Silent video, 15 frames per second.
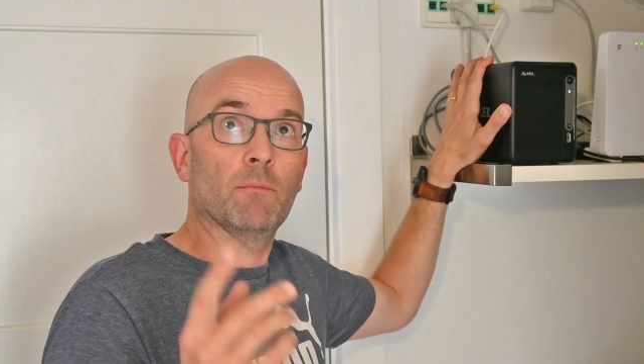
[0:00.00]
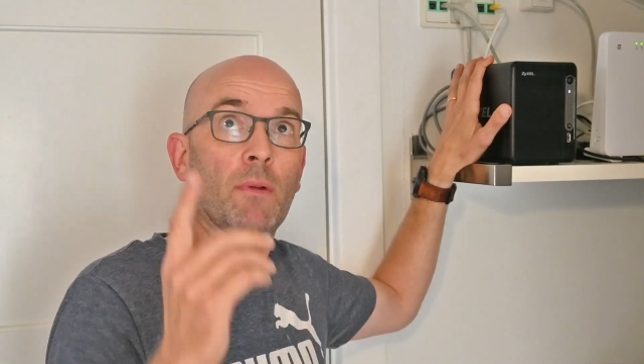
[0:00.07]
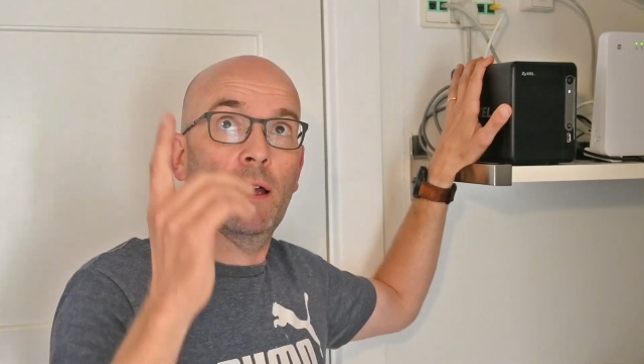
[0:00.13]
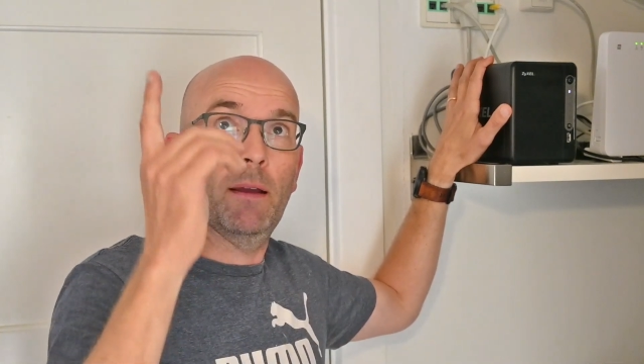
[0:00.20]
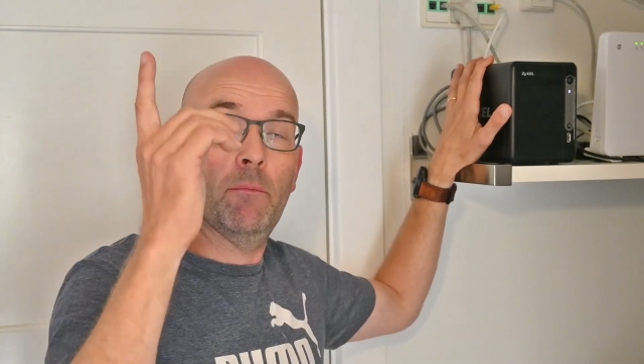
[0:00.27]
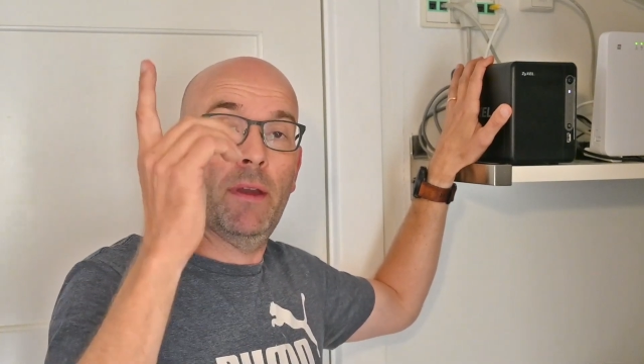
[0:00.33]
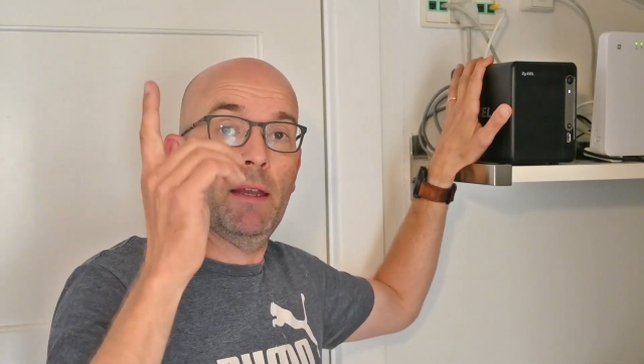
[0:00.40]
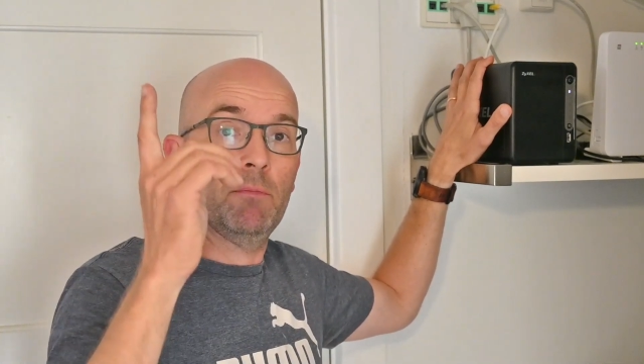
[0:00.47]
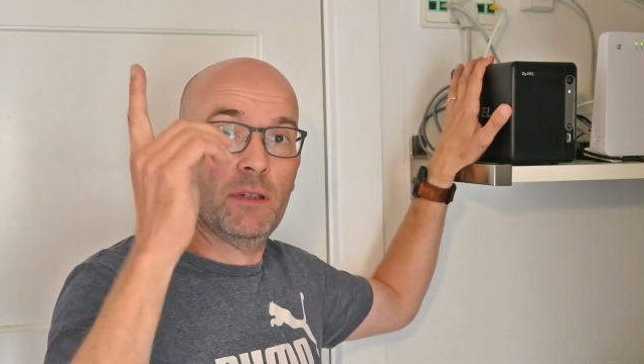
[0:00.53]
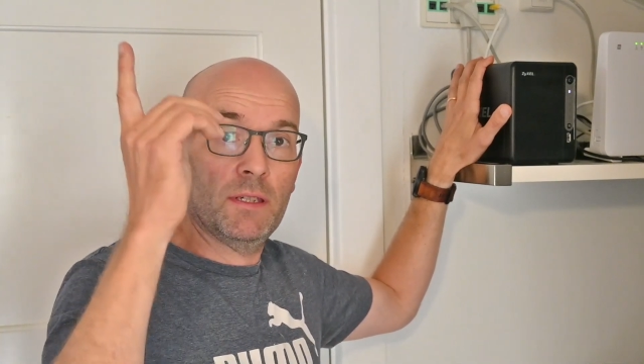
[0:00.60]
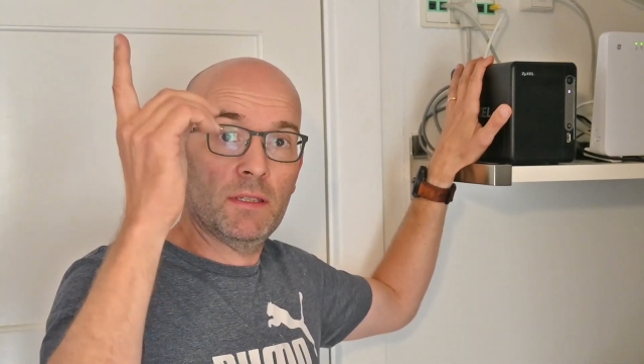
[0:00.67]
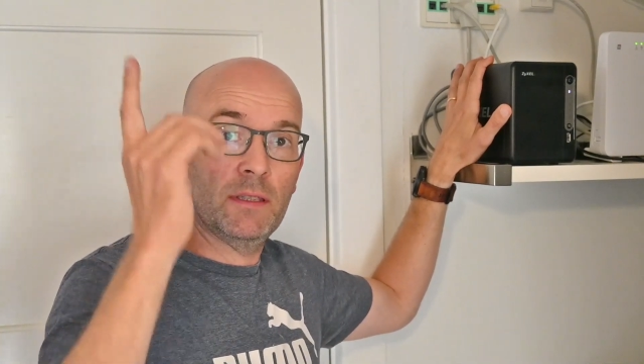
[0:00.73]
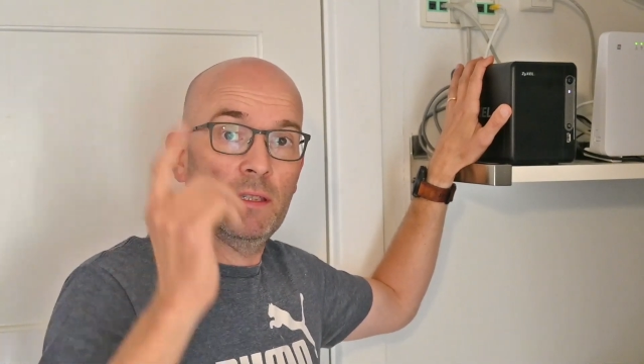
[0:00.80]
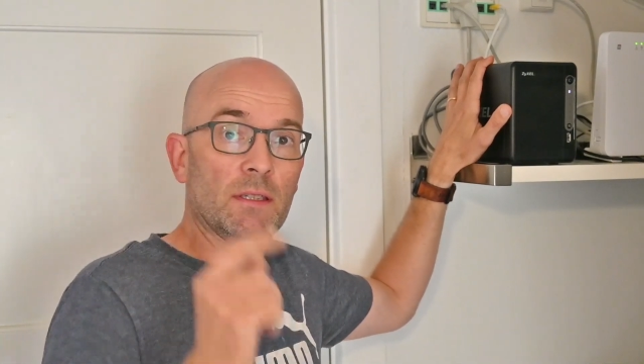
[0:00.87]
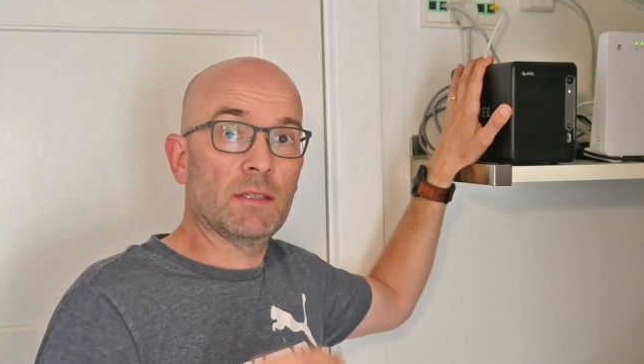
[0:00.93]
my main
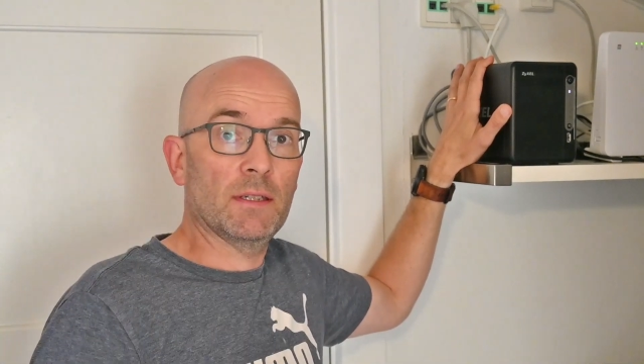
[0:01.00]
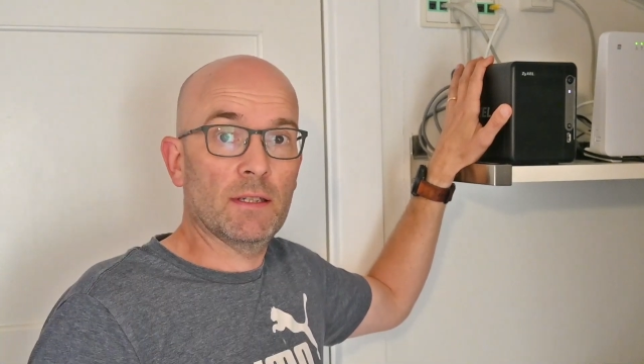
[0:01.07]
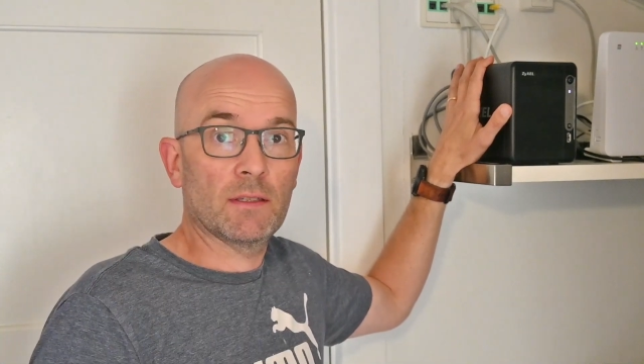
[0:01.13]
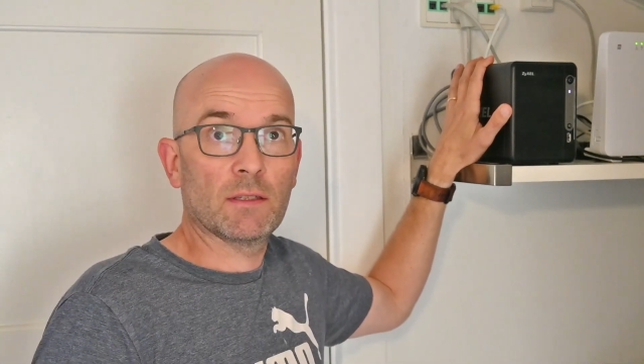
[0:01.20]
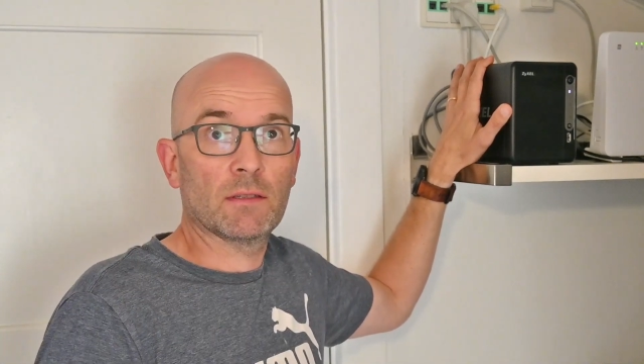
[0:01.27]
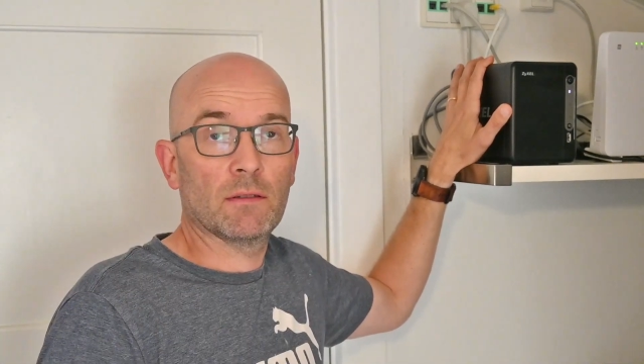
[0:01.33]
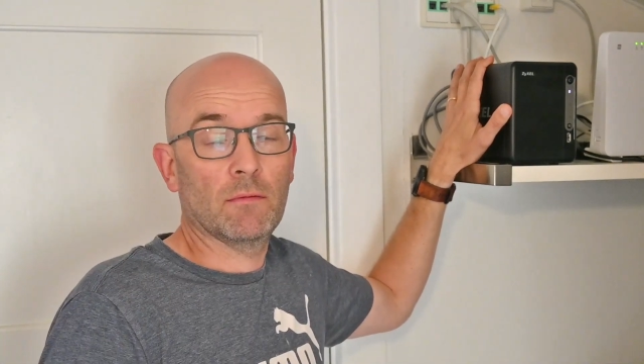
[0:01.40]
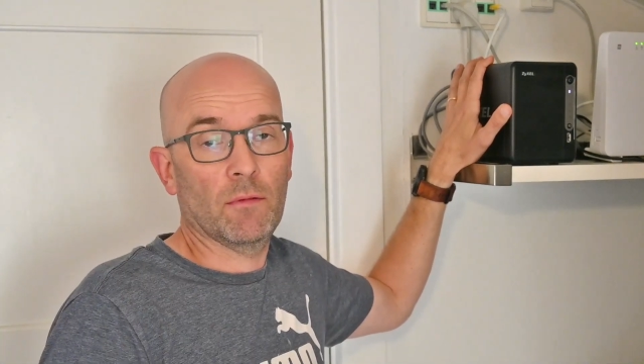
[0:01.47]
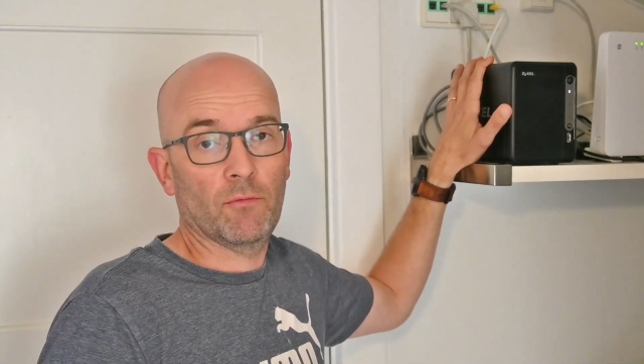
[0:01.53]
PC sits